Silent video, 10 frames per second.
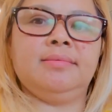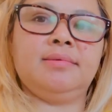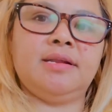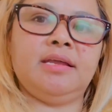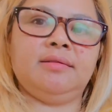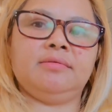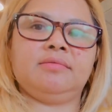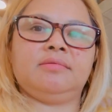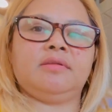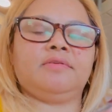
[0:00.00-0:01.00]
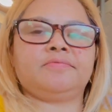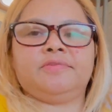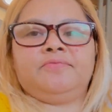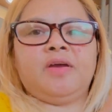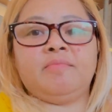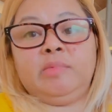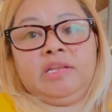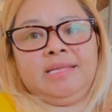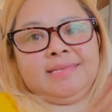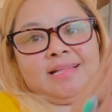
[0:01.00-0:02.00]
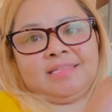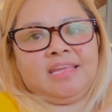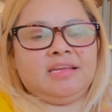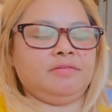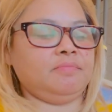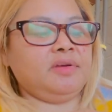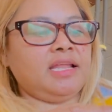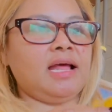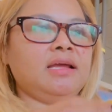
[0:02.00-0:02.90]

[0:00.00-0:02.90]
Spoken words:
Like after 5 minutes, I'll take them. But I'm